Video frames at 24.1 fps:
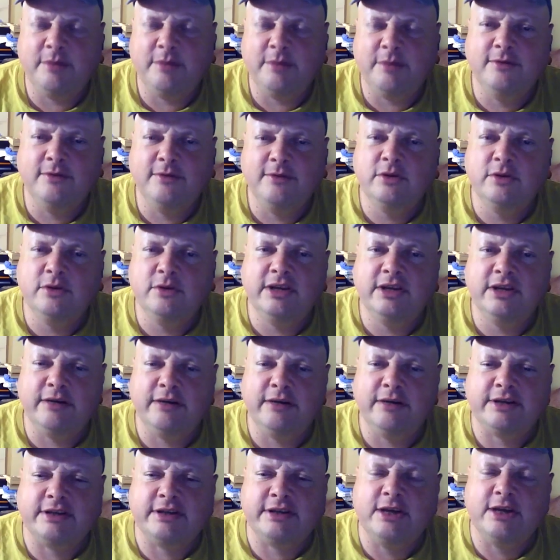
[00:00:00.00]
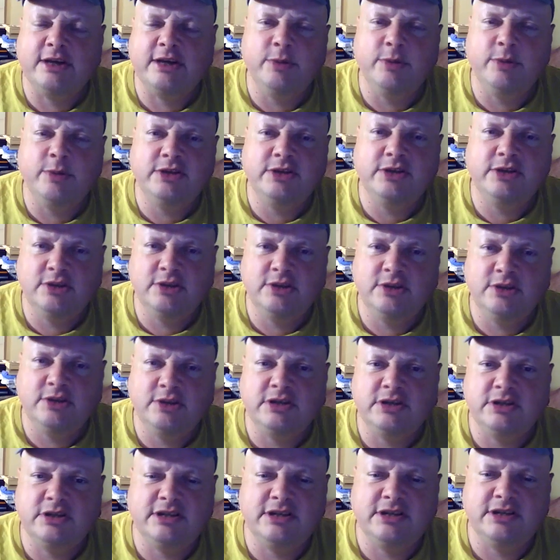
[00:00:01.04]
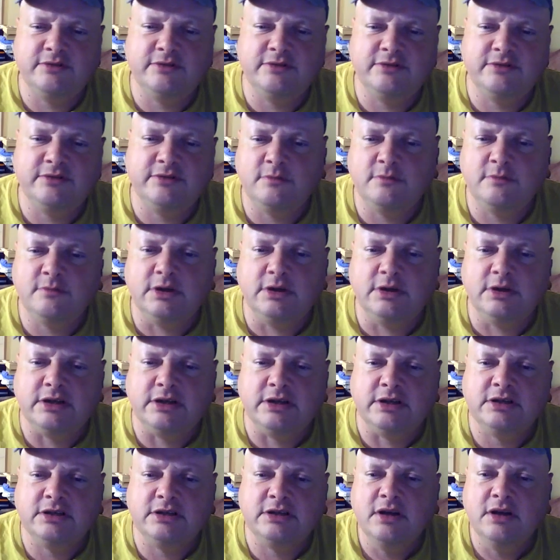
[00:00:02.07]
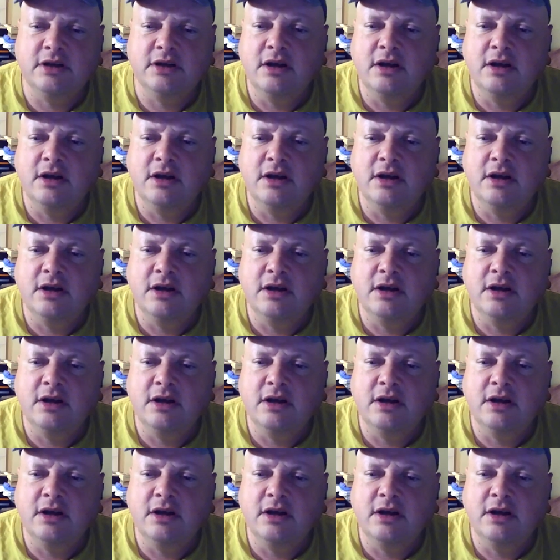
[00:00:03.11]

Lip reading: But if you look at the lyrics, they could be interpreted in several different ways.